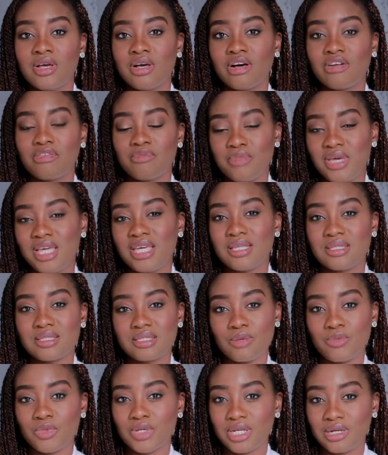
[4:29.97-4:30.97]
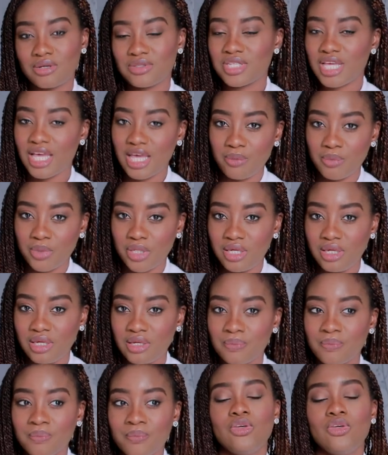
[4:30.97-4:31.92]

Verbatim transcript: of making someone else happy.